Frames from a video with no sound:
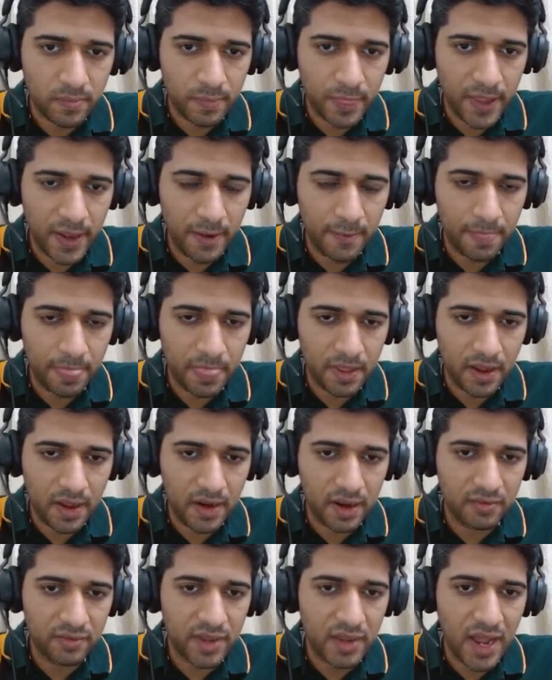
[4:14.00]
Yeah,
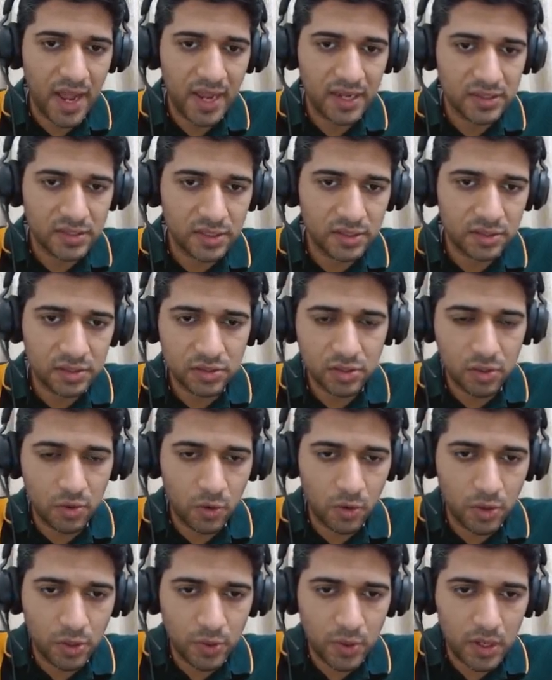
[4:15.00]
and if the hash changes, the
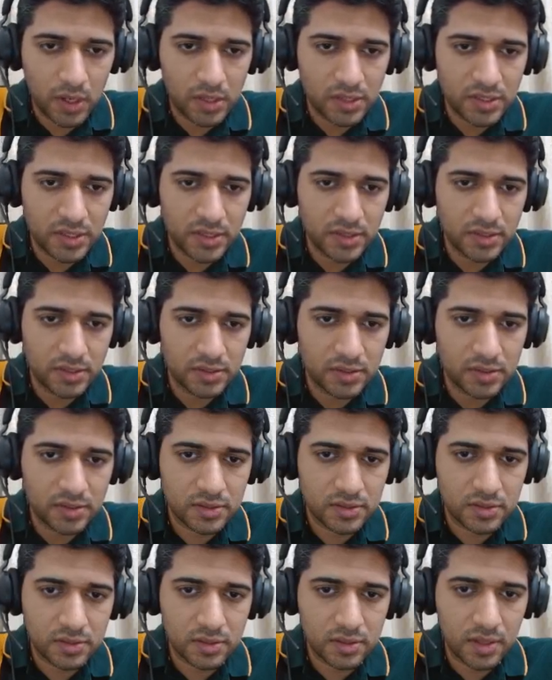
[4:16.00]
whole URL
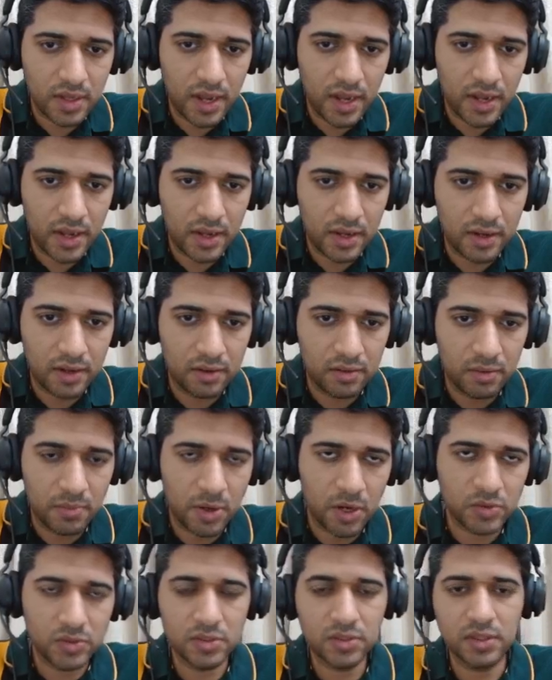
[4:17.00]
changes, and the
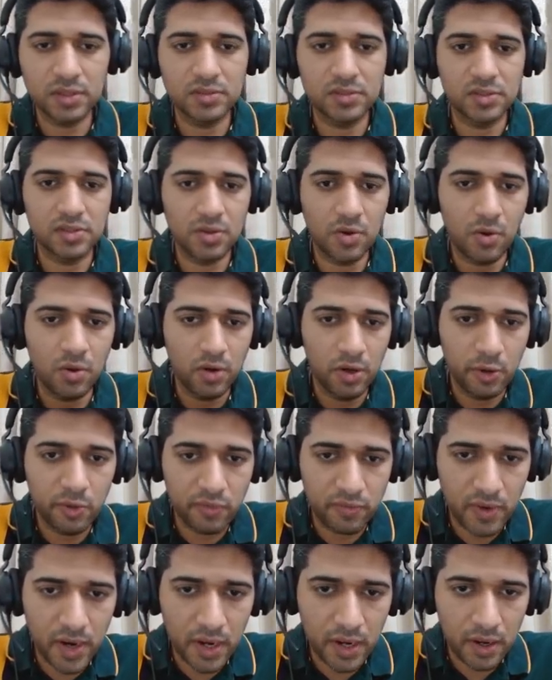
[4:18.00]
browser thinks there's a whole new
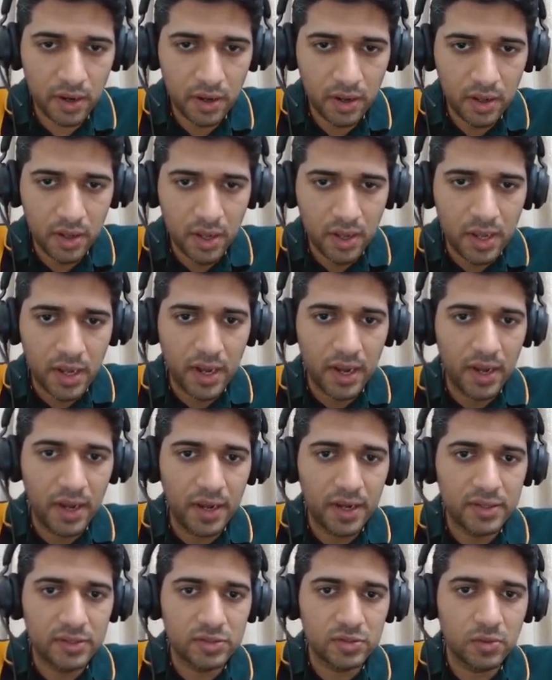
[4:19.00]
file,
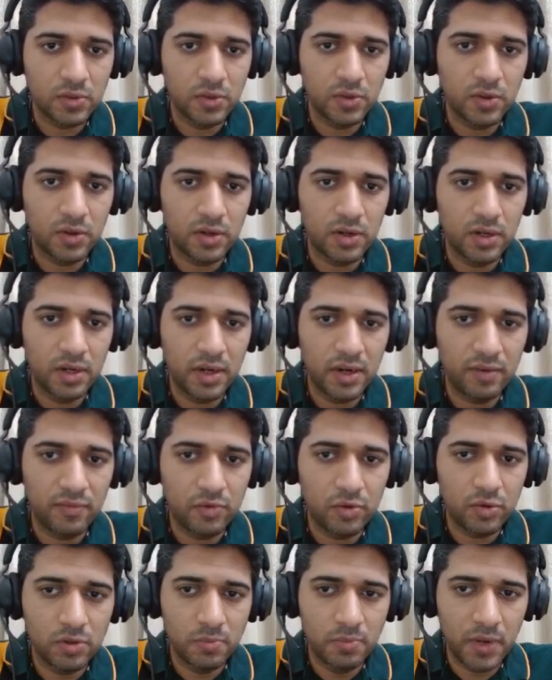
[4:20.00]
and so your dev
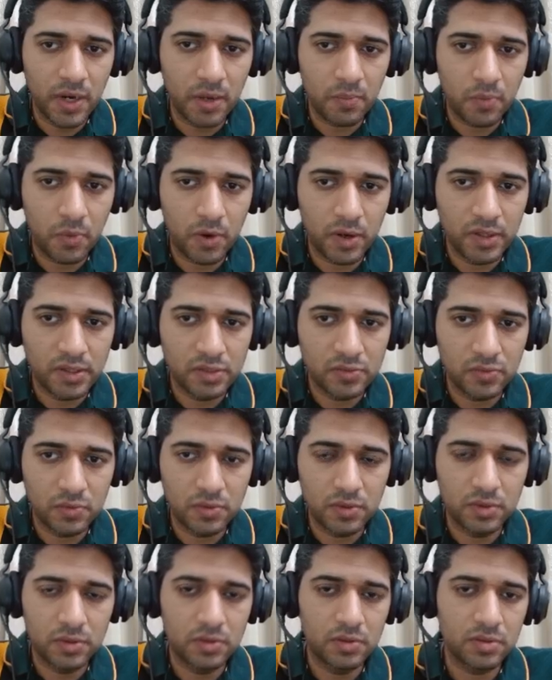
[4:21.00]
tool breakpoints
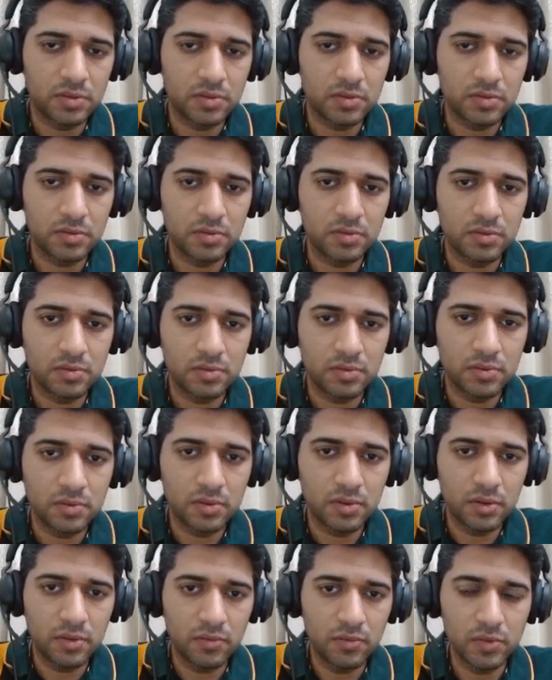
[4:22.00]

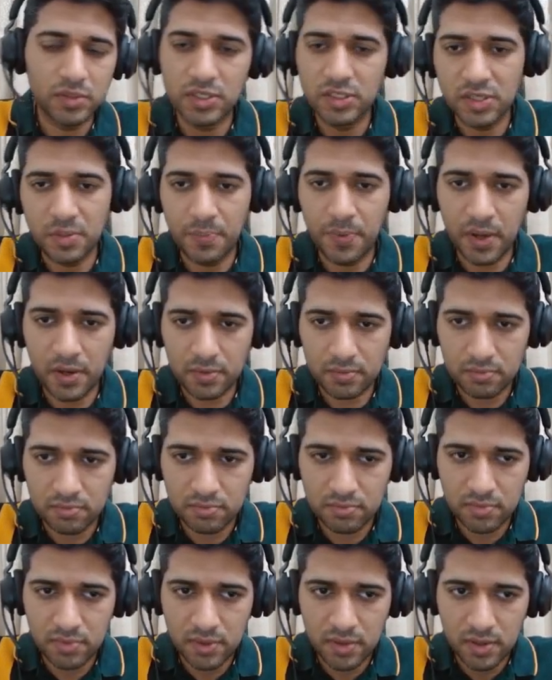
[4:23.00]
would disappear.
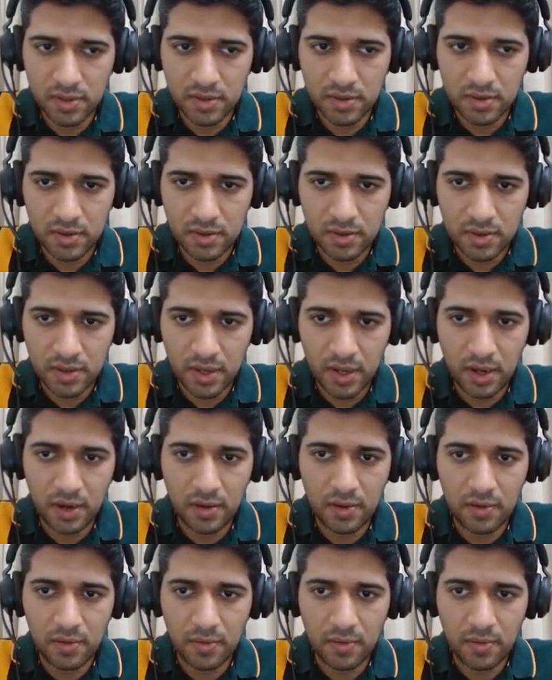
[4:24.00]
Yeah,